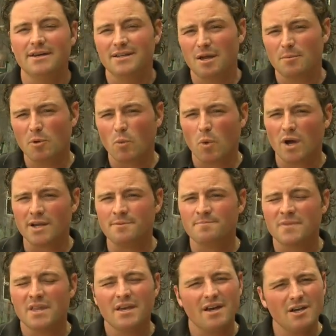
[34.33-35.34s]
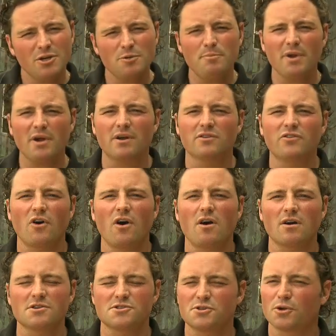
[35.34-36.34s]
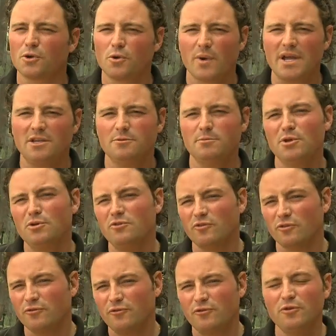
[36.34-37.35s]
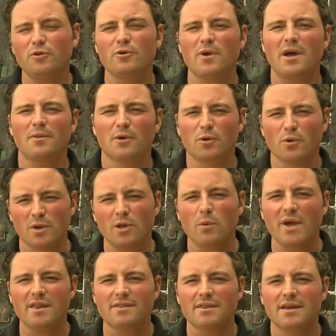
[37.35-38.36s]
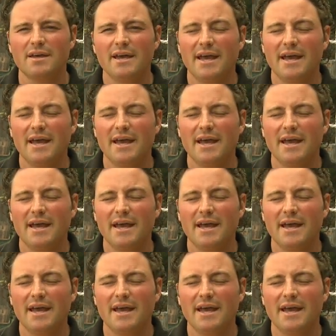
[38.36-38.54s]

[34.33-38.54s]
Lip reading: Number one, a good pair of tongs are great to maneuver food around the grill with,